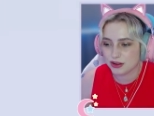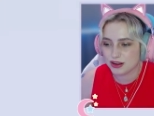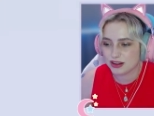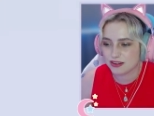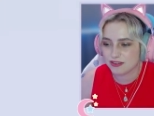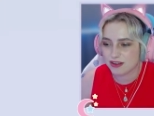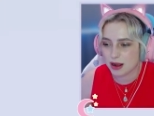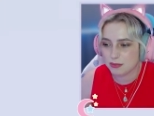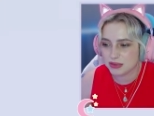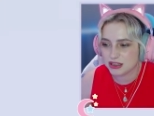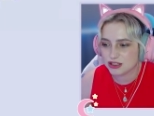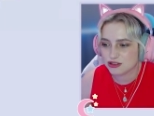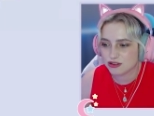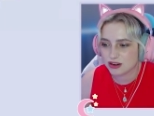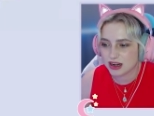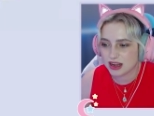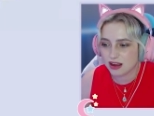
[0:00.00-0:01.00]
at the family
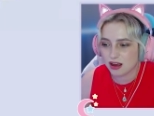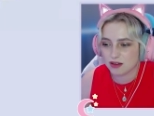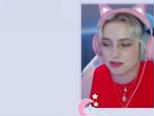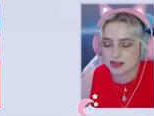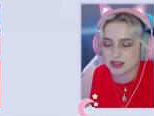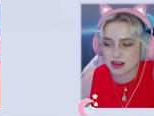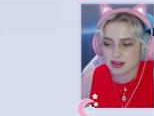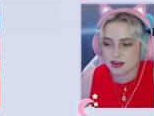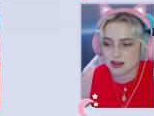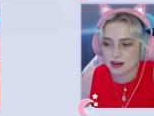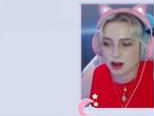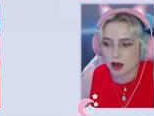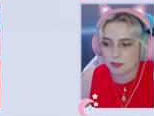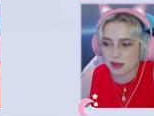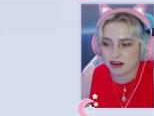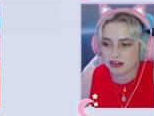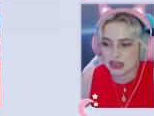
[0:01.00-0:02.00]
tree, obviously they're not
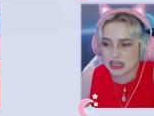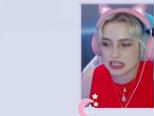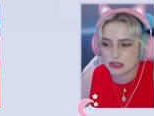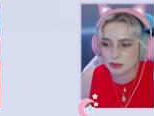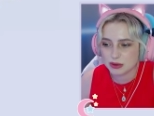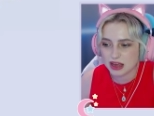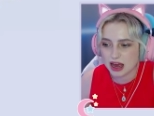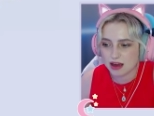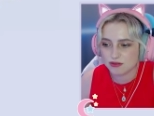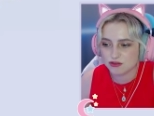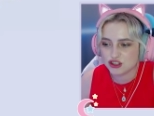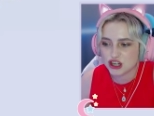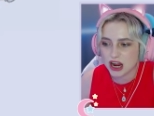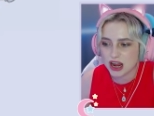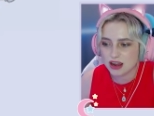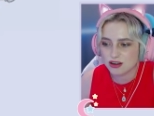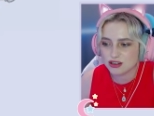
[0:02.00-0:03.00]
married. We have
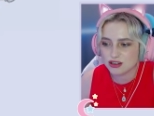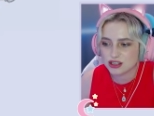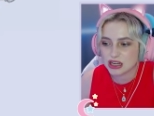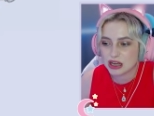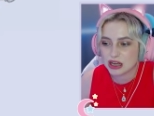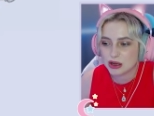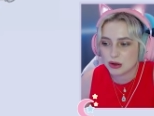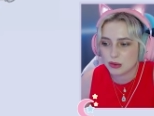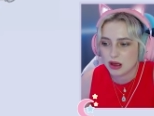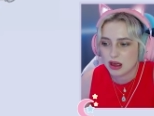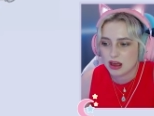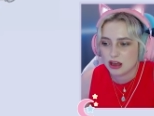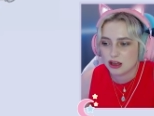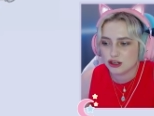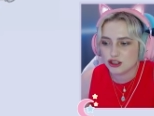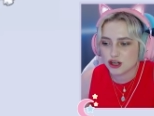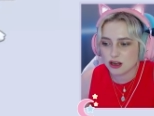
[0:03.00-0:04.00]
Jane Doe,
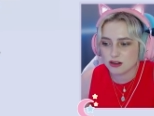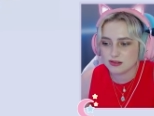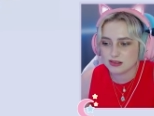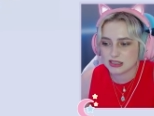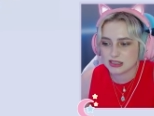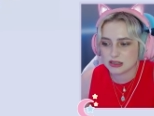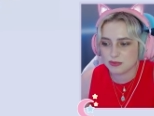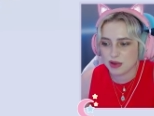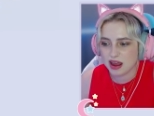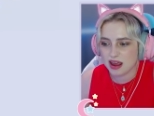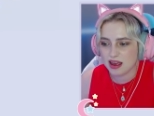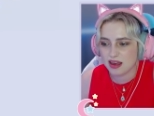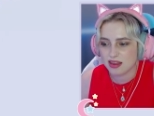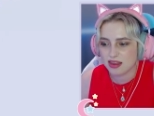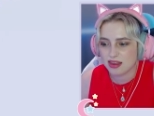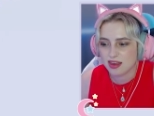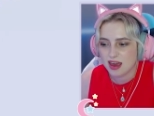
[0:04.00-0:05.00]
John
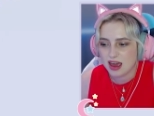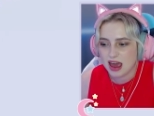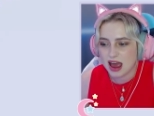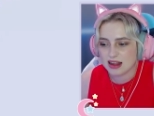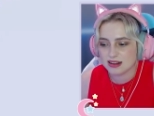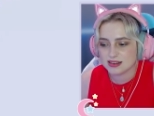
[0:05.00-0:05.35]
Smith, and